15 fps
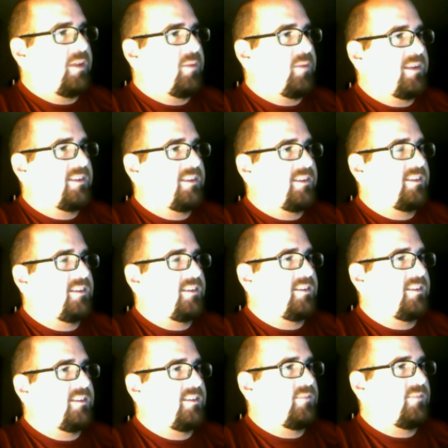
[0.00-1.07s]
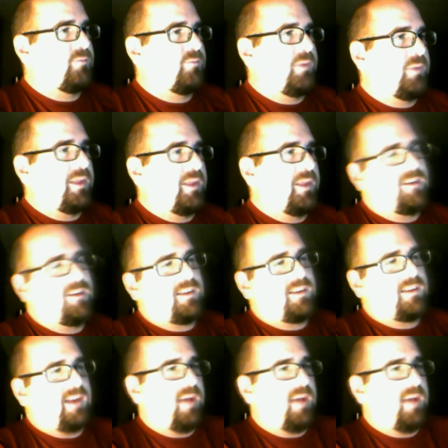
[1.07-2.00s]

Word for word: but it's really hard to deny with